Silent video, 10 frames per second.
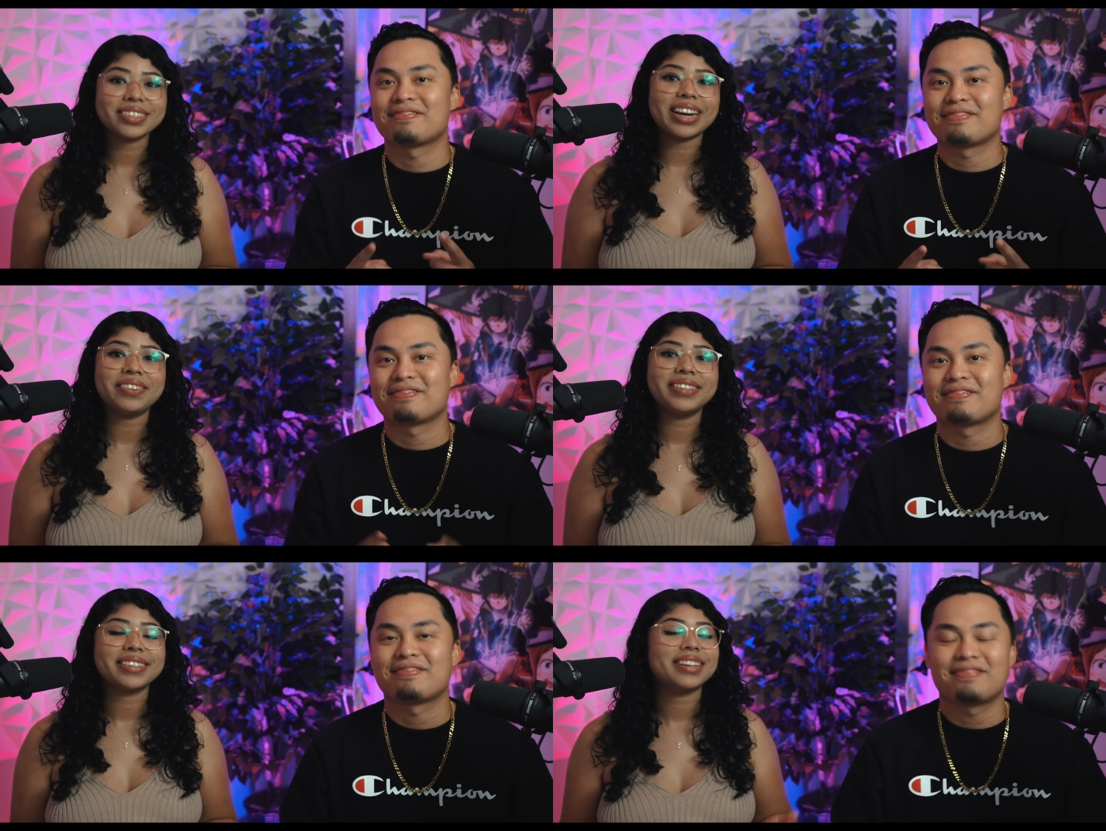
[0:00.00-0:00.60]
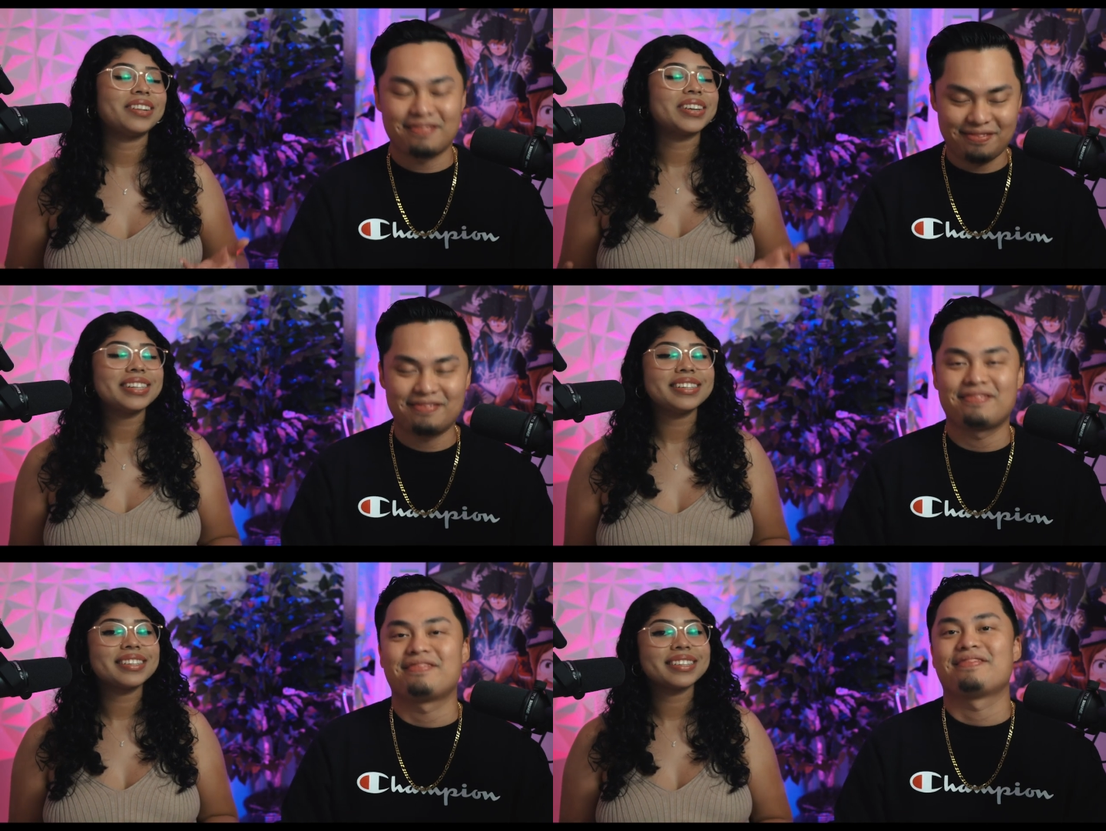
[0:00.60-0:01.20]
Speaker 1: subscribers and all of our new
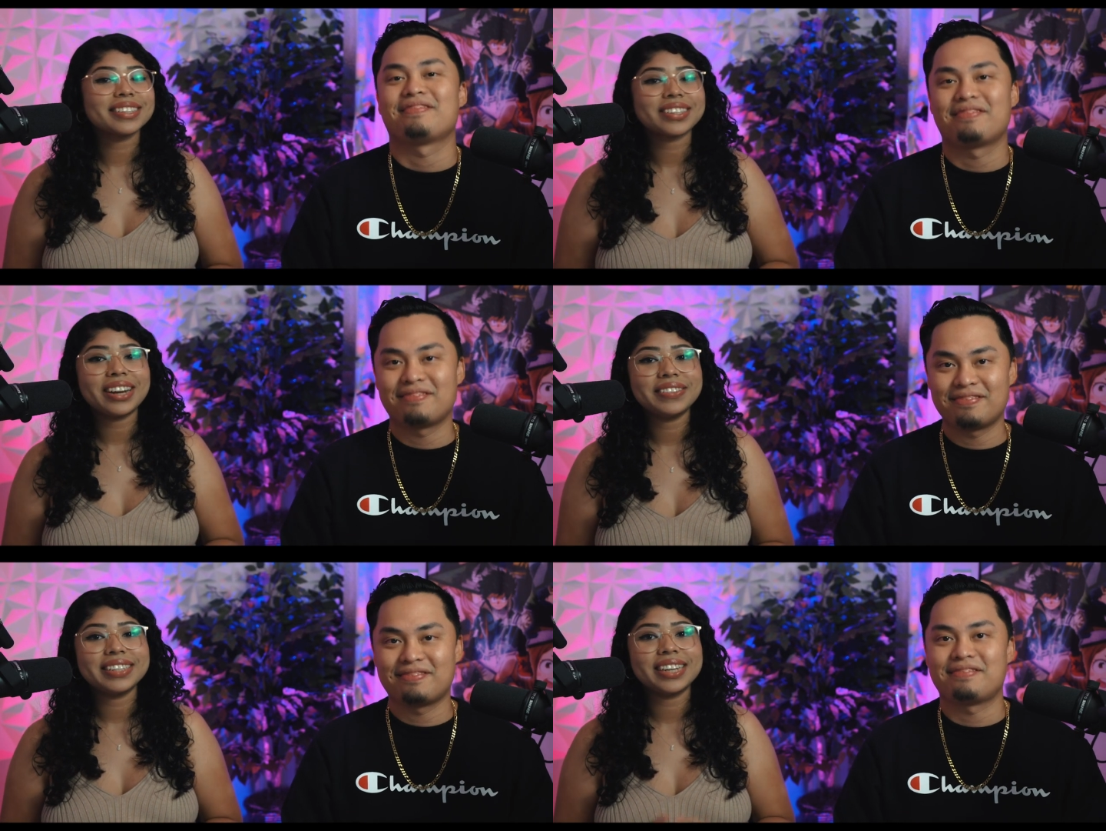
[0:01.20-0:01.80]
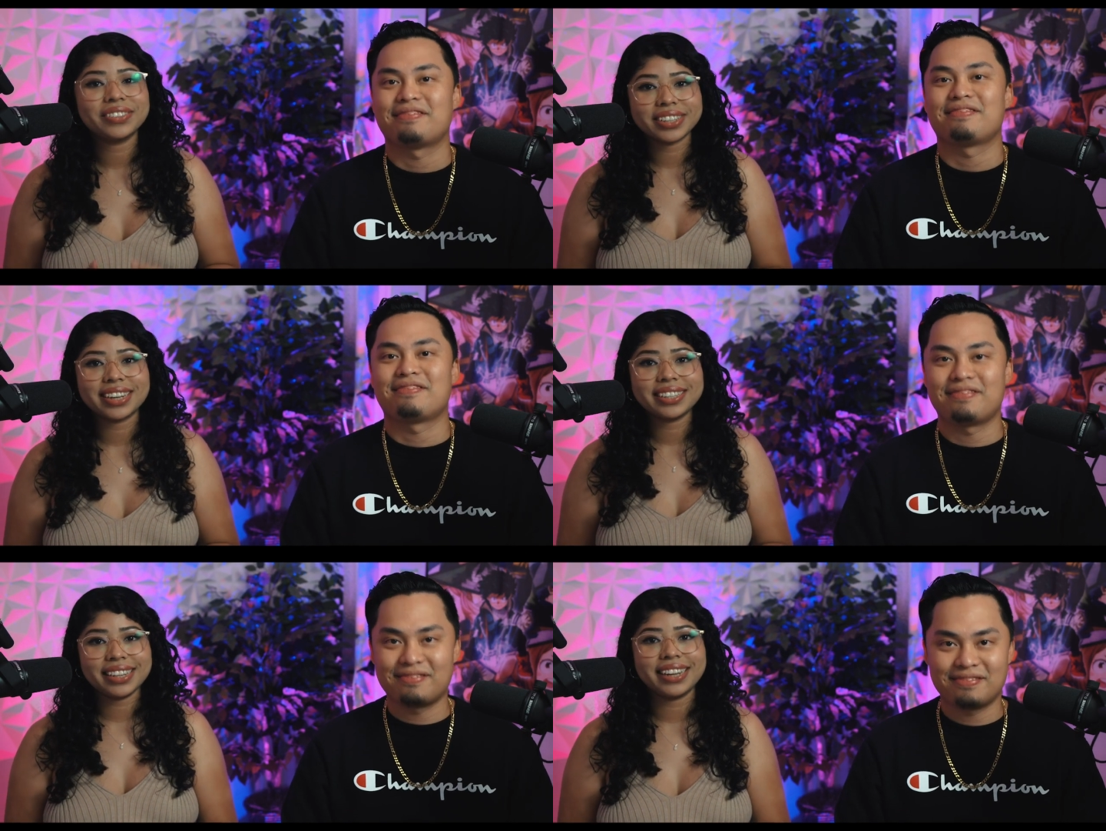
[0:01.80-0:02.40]
YouTube subscribers that have joined
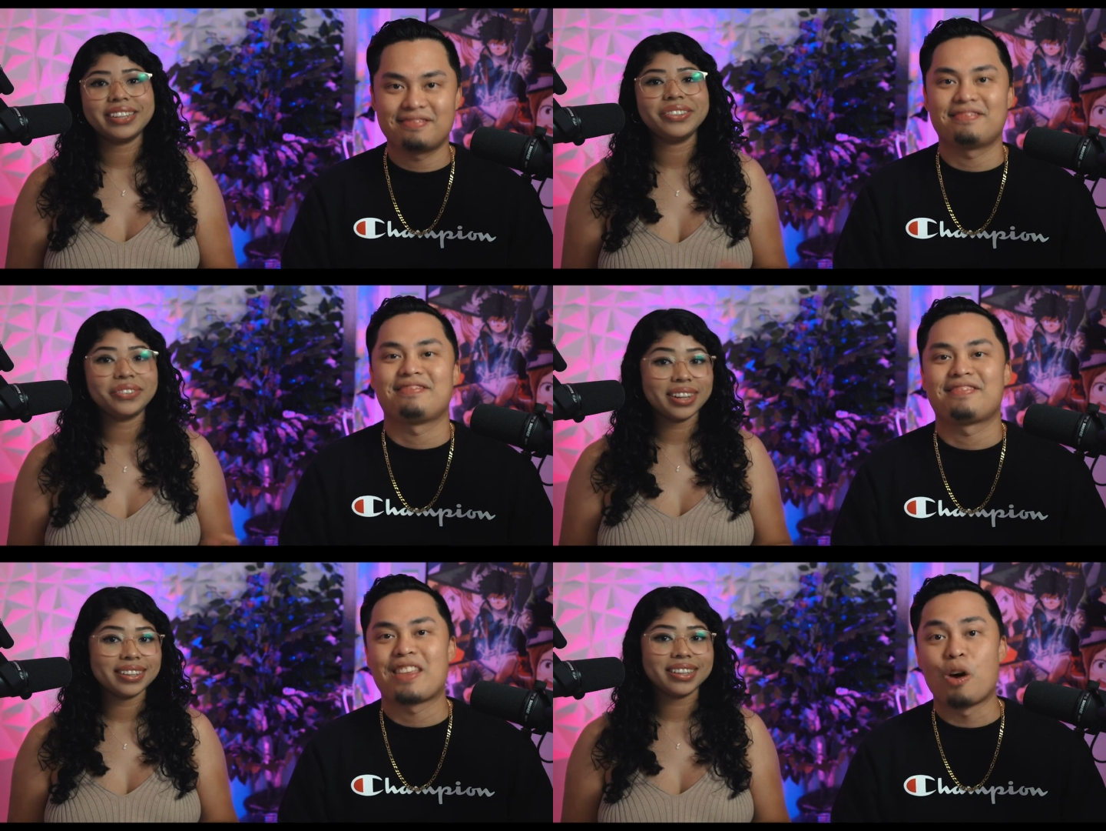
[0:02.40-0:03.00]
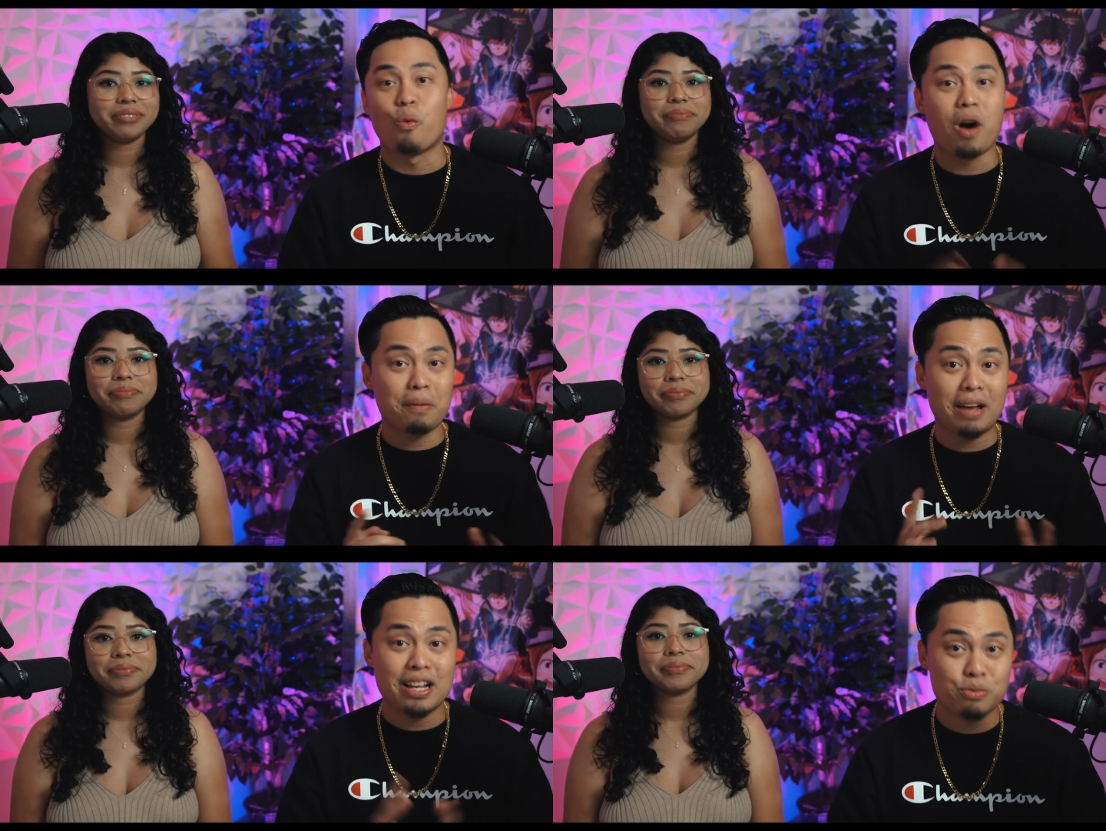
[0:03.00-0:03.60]
our channel. Welcome.
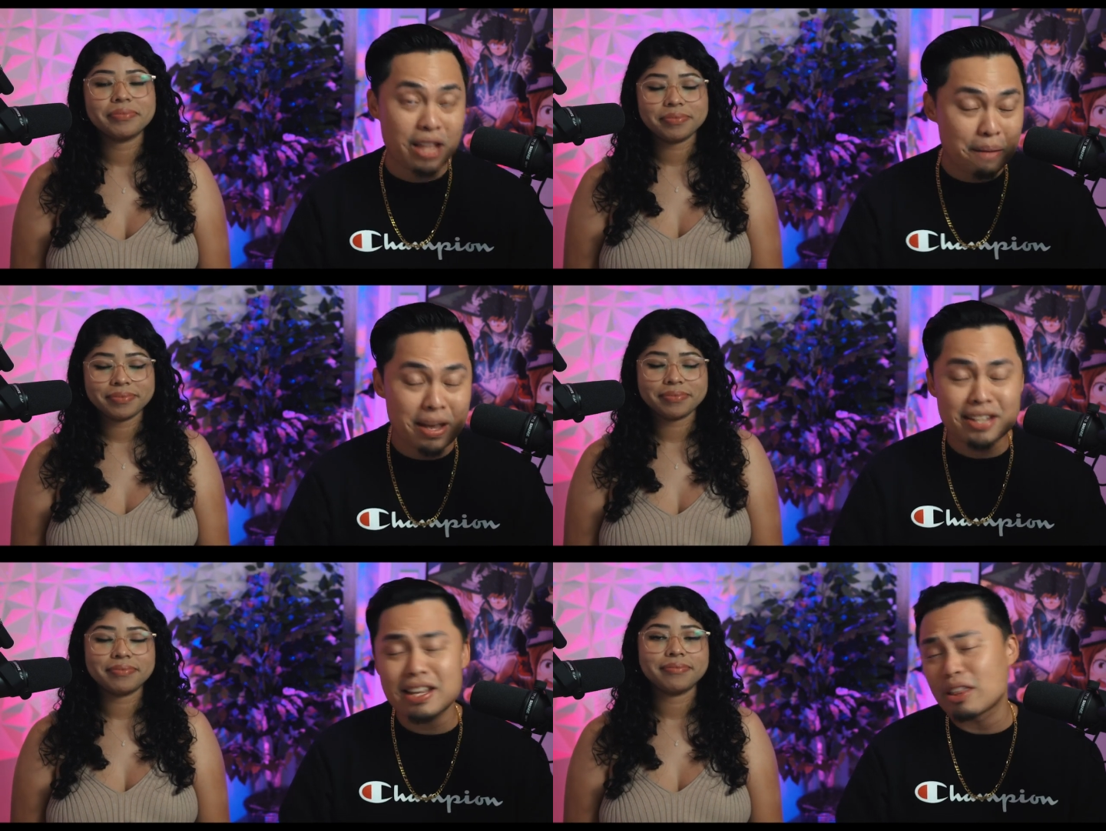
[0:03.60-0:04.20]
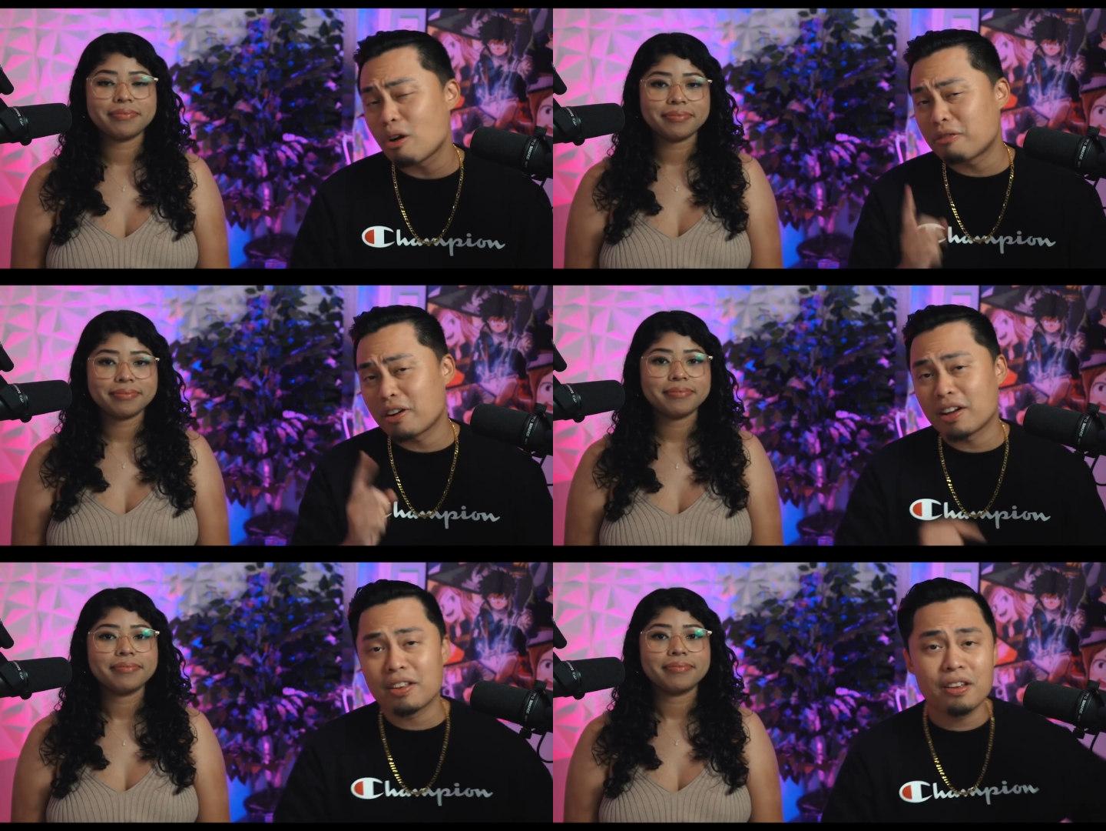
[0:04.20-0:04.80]
Welcome,
Speaker 2: guys. With that being said, no
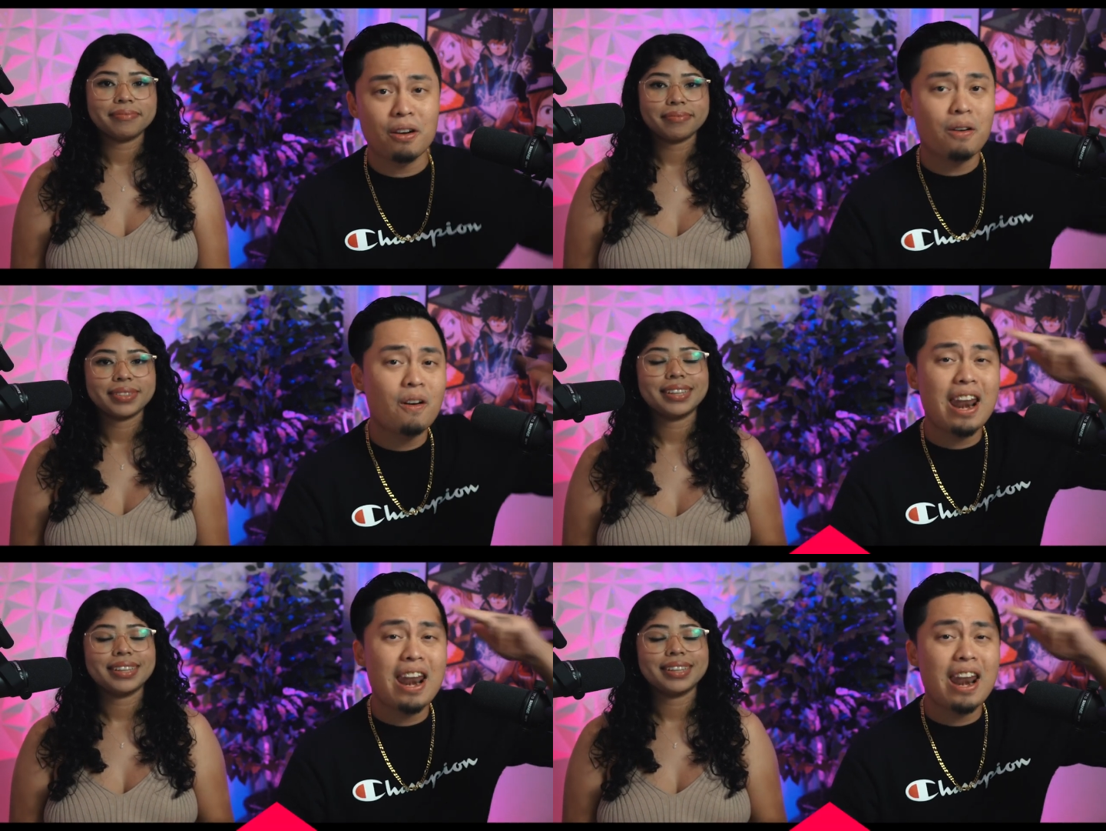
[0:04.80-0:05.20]
further ado,